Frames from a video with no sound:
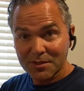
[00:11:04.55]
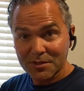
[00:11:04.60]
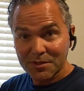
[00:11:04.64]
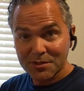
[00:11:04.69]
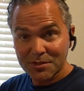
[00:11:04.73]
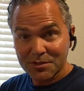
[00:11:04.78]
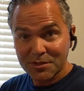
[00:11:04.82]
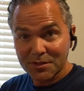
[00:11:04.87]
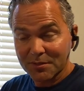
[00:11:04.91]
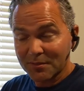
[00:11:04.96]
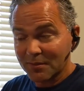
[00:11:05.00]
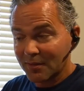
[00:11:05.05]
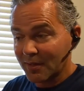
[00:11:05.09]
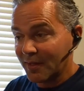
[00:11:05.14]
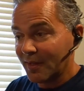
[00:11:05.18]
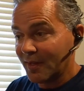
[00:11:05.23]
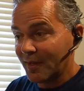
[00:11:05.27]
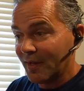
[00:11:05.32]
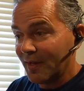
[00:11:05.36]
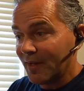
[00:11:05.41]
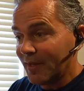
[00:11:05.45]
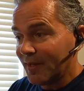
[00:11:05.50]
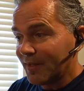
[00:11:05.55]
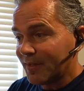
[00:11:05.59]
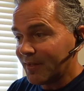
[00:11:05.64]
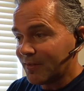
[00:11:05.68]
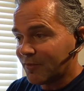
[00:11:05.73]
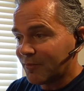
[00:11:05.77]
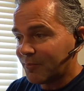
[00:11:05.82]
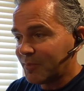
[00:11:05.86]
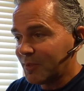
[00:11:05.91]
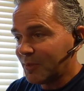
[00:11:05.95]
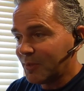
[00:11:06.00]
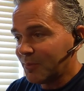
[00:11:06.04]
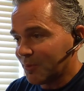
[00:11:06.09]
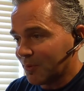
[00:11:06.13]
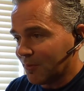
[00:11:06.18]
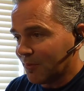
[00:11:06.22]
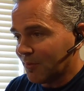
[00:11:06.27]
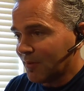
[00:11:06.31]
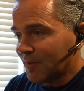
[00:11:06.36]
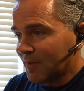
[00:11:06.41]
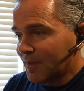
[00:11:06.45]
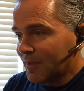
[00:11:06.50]
So a lot of
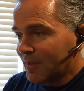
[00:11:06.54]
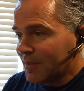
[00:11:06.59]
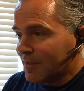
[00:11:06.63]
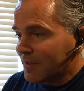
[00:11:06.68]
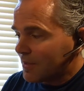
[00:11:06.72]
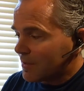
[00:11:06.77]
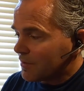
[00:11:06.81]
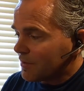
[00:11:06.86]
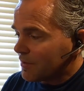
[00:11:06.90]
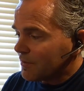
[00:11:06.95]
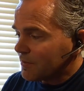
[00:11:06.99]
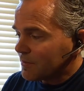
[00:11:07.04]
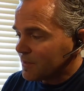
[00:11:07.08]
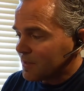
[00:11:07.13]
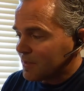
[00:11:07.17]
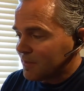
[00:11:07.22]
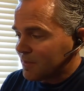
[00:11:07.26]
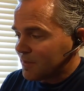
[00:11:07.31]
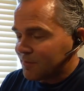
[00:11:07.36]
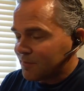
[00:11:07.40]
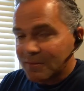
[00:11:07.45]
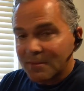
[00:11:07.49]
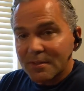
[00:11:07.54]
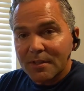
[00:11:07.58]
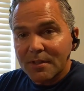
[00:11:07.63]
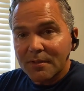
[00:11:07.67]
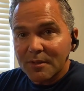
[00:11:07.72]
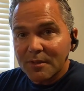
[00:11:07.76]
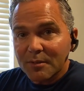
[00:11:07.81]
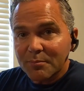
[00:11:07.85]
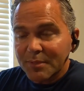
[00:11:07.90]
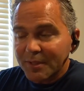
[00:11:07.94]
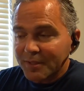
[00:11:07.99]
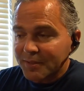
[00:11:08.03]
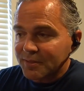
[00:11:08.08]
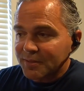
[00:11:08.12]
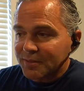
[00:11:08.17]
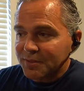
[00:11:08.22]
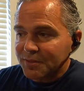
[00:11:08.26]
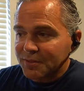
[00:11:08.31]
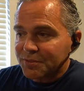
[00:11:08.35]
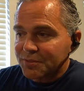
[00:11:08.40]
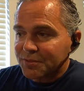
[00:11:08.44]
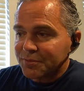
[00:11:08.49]
people don't even know it, but
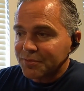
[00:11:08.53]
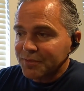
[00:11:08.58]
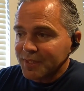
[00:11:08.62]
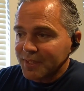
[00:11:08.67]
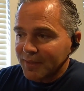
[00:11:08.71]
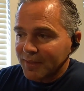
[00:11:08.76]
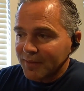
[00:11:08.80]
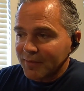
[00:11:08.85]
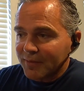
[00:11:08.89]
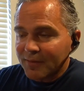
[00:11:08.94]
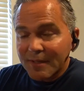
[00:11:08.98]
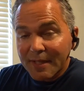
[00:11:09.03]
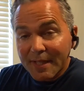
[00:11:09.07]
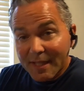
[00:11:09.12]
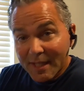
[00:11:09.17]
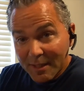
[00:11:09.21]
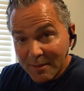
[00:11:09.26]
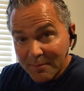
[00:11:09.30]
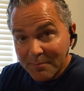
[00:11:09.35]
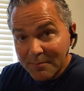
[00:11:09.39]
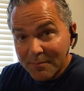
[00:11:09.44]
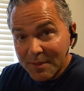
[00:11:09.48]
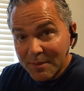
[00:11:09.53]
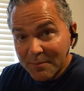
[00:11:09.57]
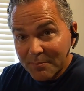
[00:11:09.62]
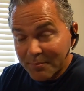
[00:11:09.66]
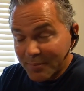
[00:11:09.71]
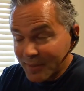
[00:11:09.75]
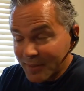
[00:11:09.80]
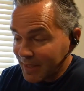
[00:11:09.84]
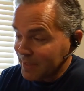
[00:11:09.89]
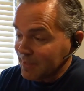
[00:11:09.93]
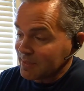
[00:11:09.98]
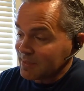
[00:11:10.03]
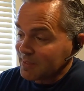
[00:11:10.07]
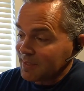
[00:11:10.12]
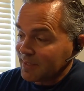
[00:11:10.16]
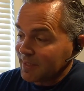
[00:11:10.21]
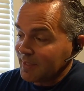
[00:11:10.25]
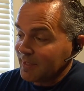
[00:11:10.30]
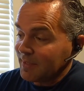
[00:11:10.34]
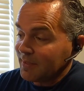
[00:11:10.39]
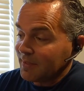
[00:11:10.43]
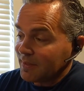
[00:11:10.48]
the Trio can be placed
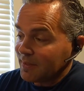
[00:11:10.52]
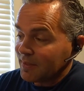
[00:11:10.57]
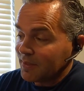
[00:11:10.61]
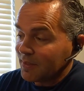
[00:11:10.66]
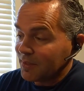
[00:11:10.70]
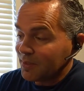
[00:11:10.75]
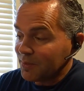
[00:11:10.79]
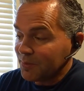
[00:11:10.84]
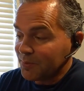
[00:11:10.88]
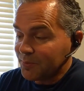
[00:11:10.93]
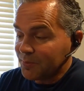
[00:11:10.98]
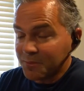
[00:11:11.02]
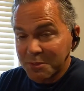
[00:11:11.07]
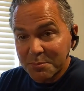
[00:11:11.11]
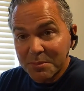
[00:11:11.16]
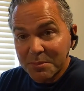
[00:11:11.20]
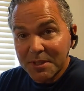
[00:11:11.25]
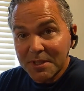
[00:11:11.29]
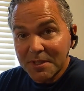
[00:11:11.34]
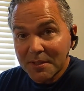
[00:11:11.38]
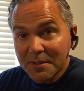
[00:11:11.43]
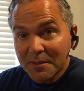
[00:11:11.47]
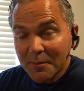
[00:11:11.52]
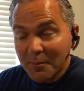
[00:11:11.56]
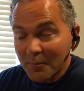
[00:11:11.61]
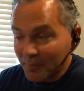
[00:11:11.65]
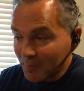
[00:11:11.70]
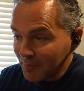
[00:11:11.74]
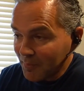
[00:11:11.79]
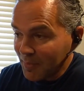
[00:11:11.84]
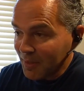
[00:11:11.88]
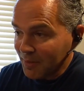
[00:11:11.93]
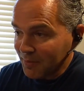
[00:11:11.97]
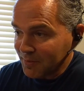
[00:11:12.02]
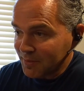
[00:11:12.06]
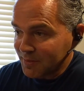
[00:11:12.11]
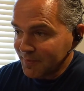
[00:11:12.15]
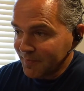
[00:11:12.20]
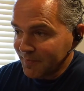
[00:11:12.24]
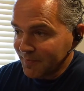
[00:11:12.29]
in a USB mode.